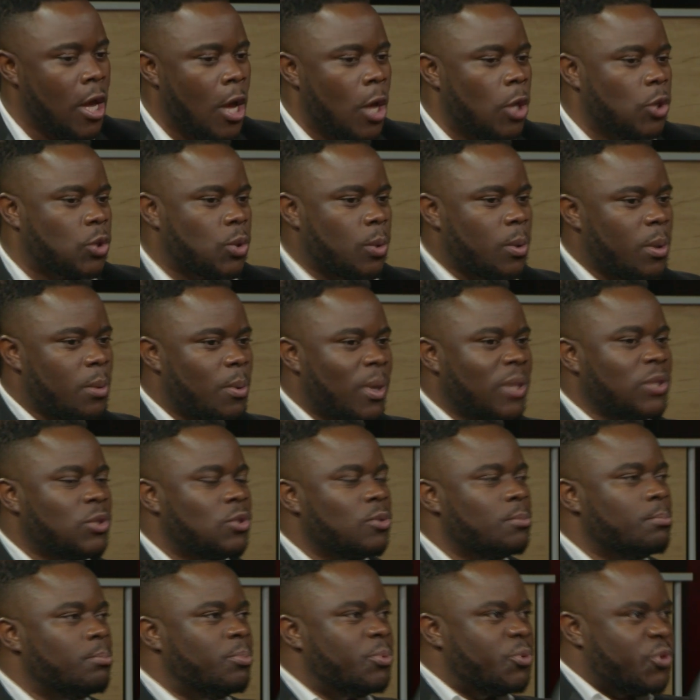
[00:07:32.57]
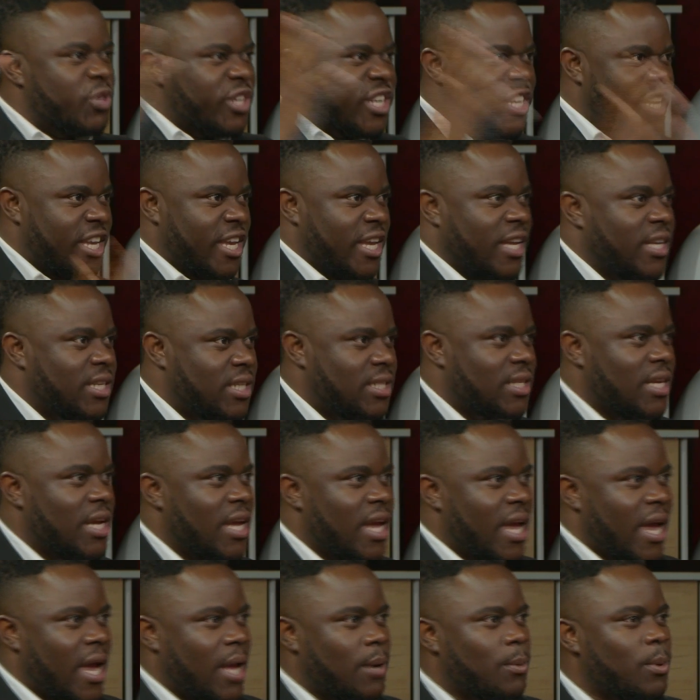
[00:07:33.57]
So we want to bring it
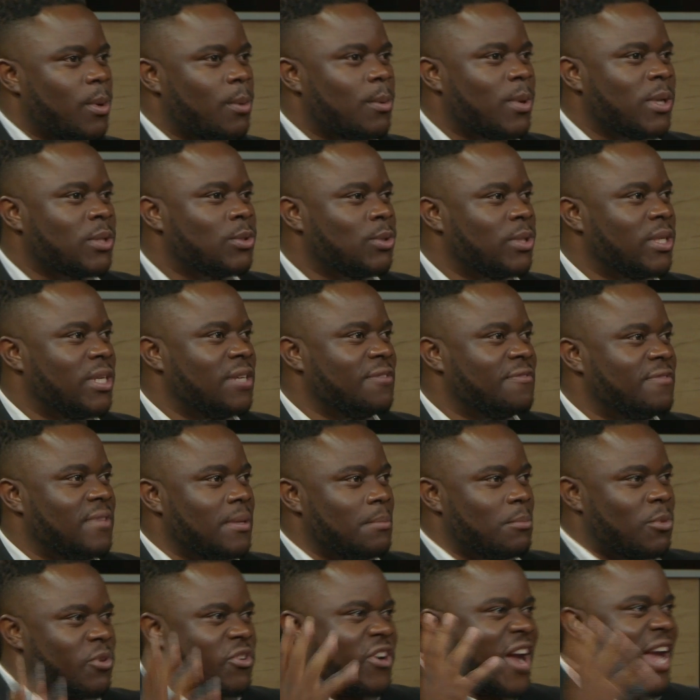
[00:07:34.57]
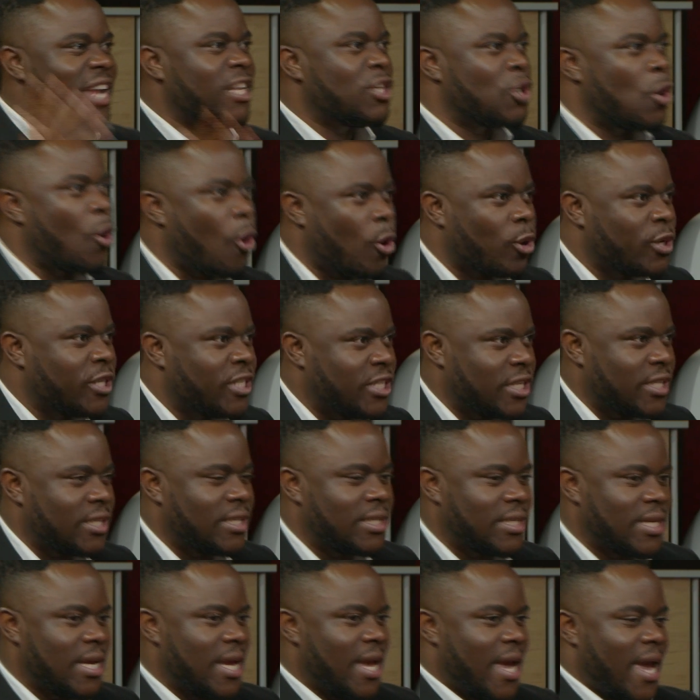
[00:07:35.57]
and we want to give them right
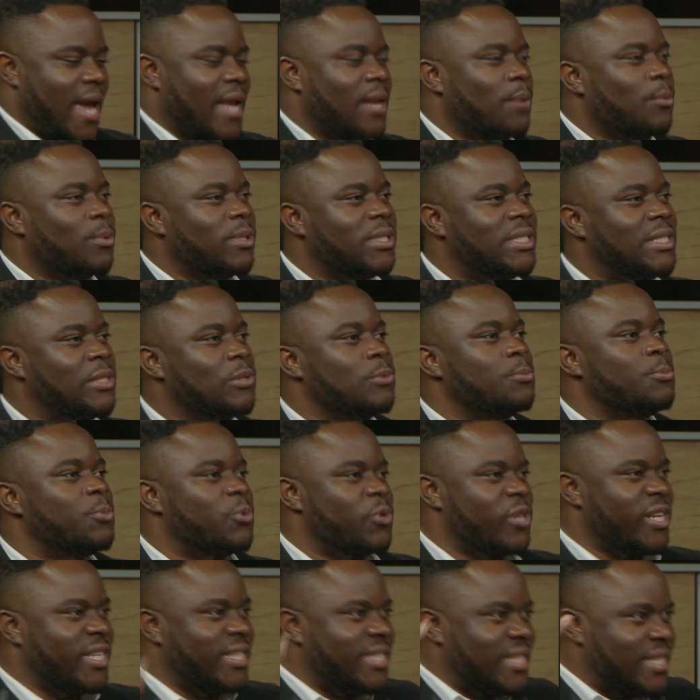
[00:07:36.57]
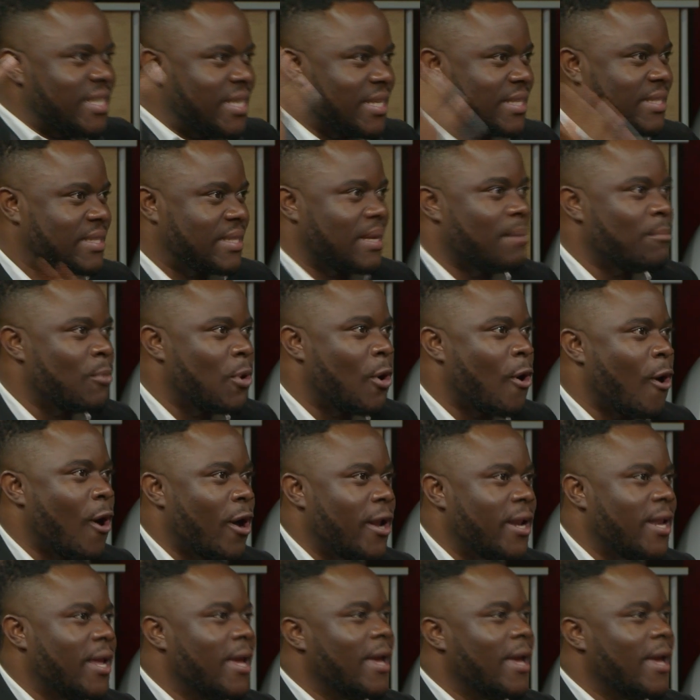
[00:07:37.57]
content and we're still praising the same God